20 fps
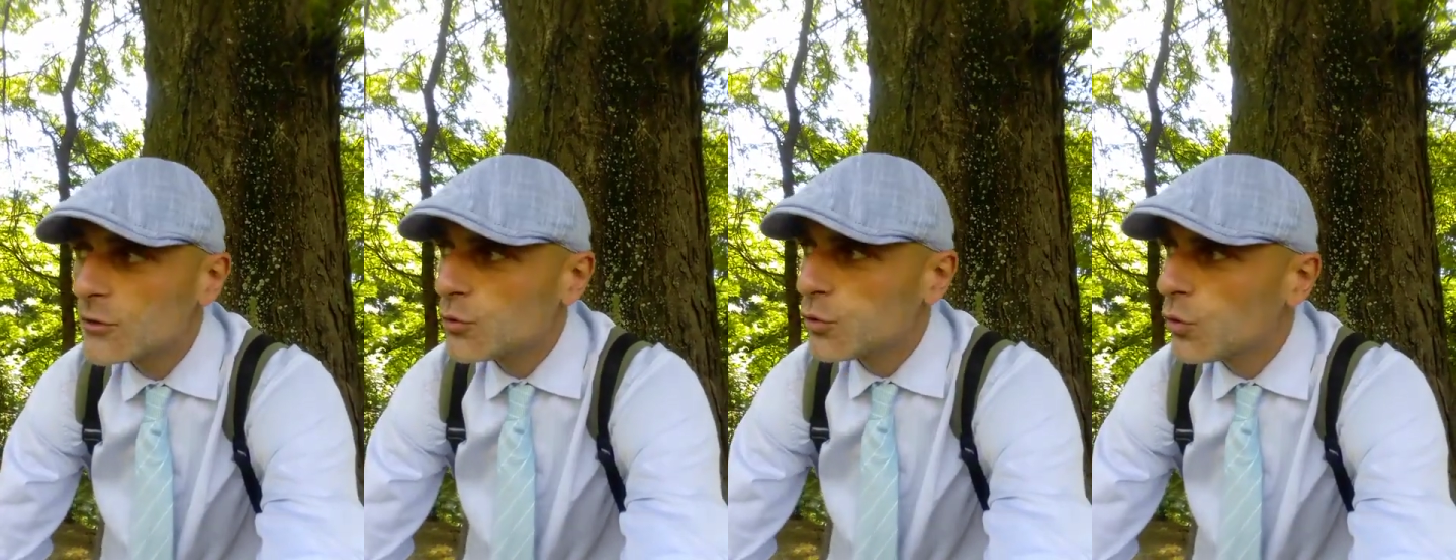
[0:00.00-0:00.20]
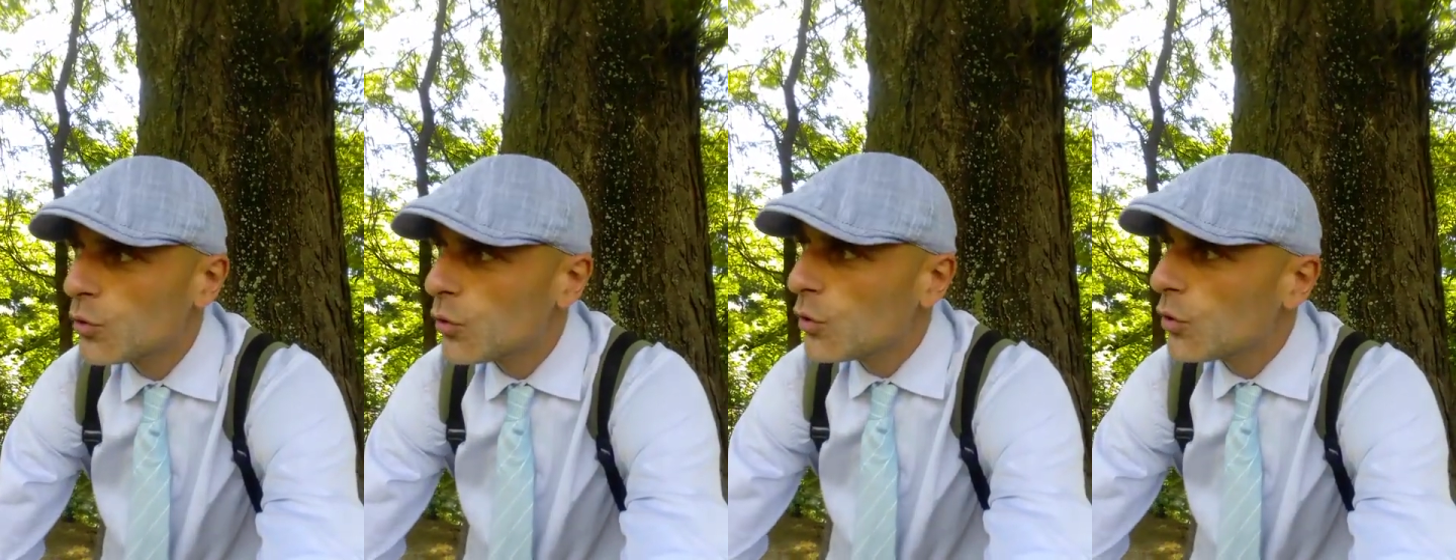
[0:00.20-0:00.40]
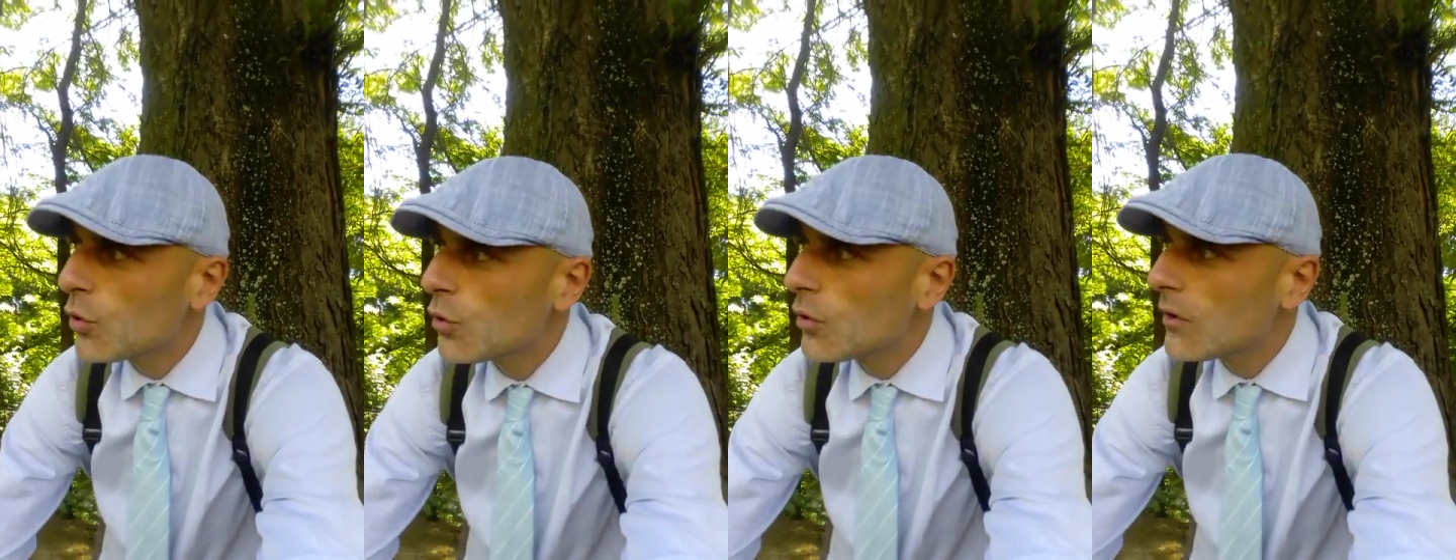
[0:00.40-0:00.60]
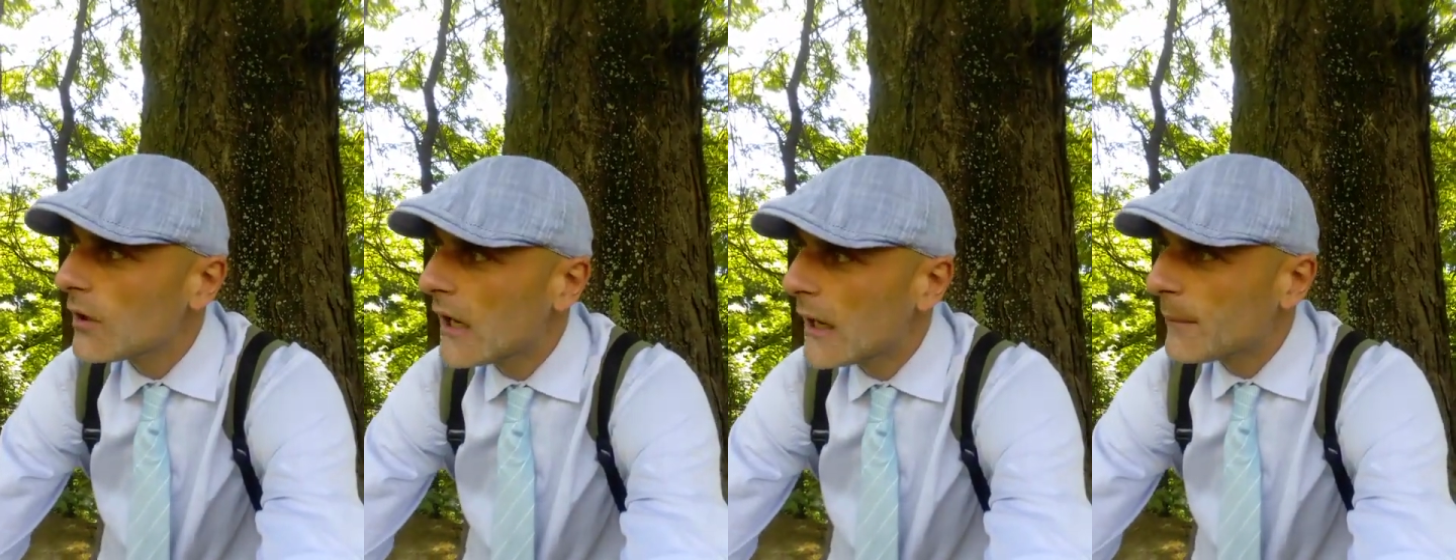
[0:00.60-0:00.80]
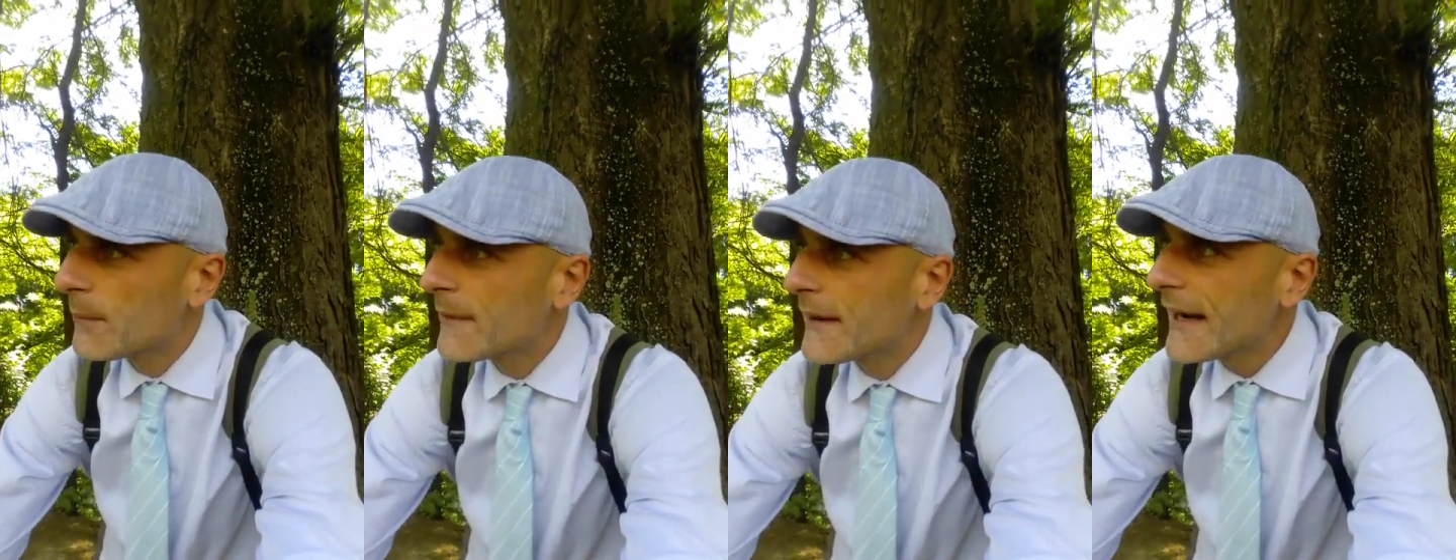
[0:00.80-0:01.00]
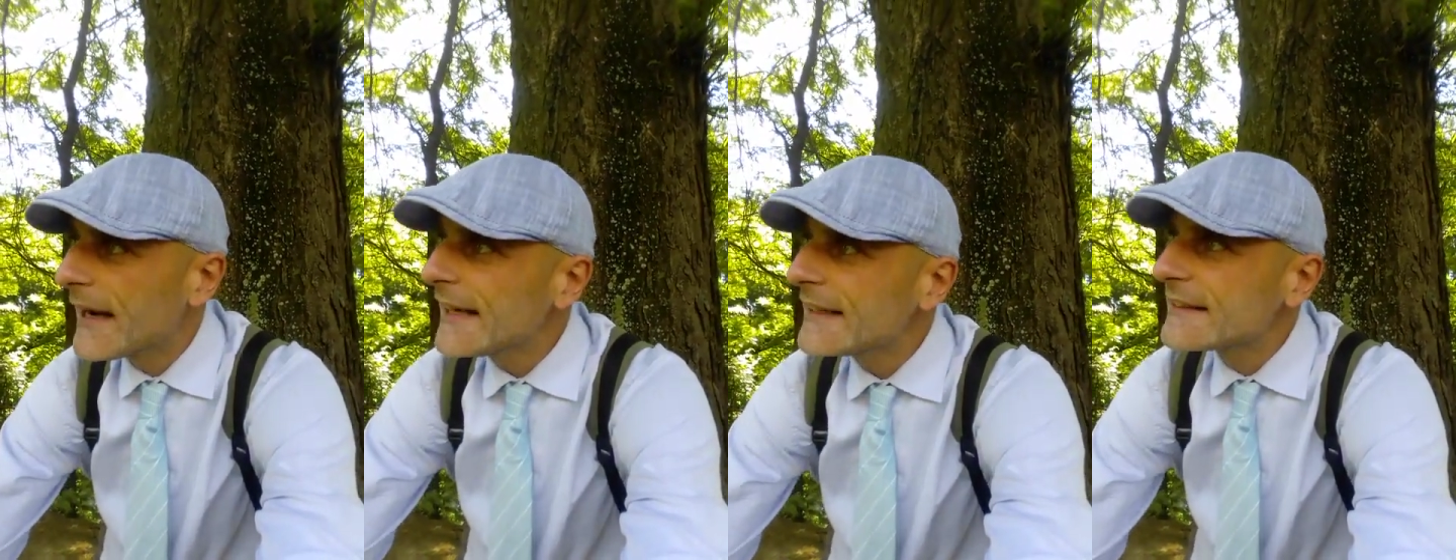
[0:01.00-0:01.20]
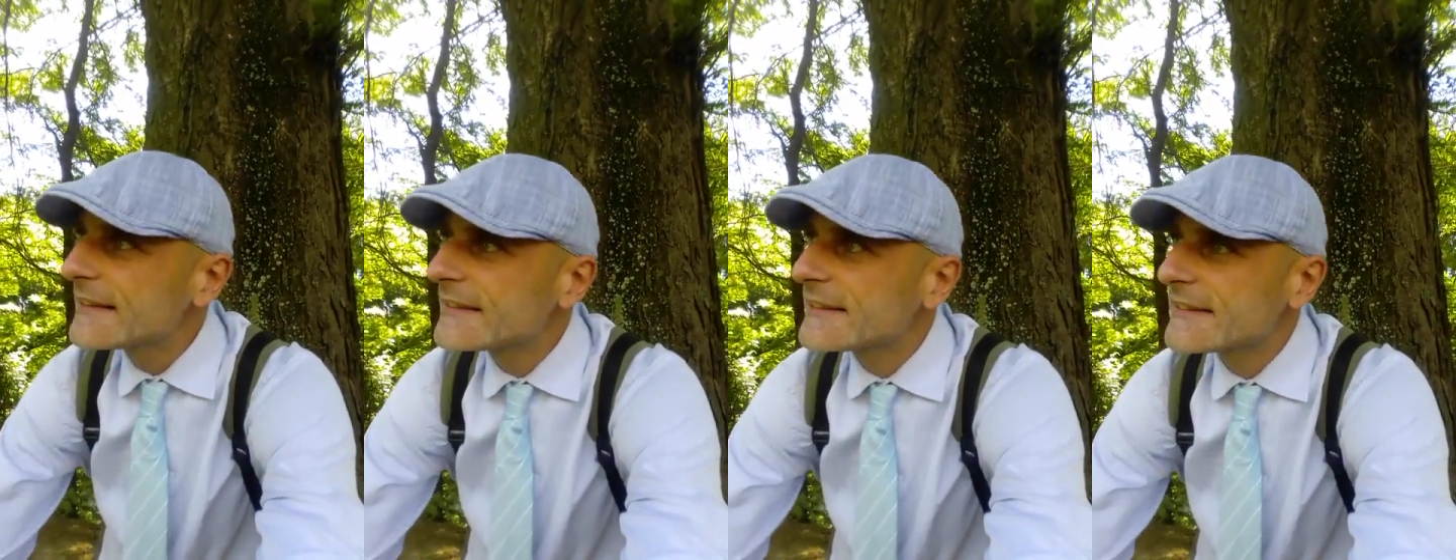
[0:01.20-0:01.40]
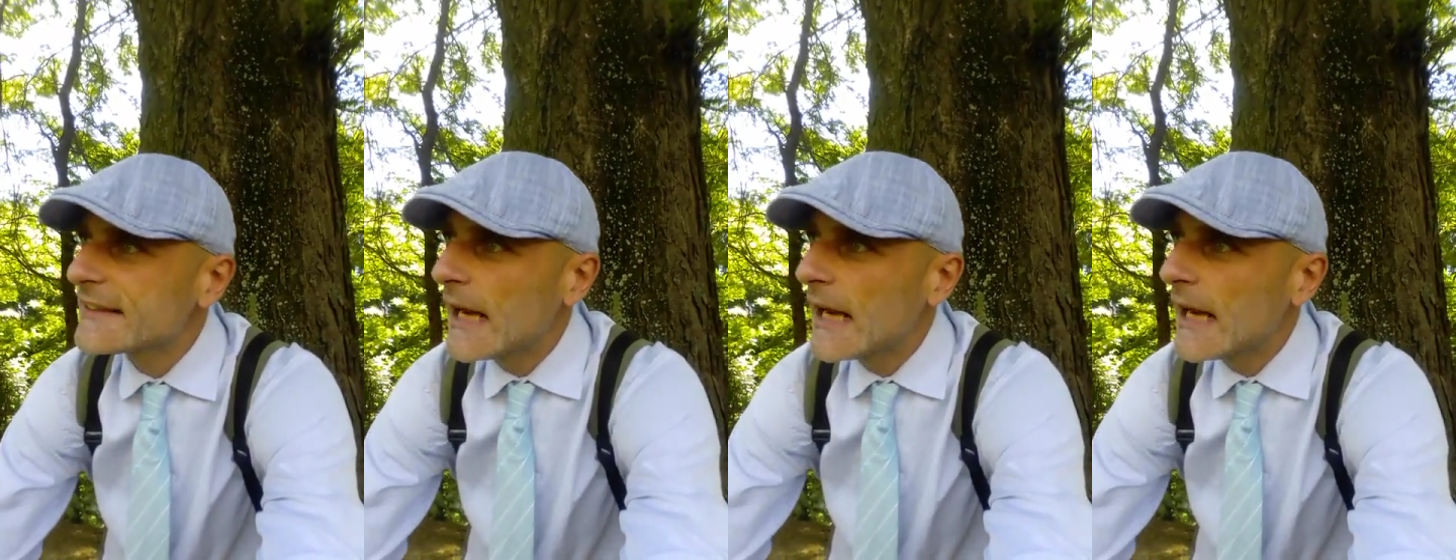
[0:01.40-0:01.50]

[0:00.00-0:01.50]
To upgrade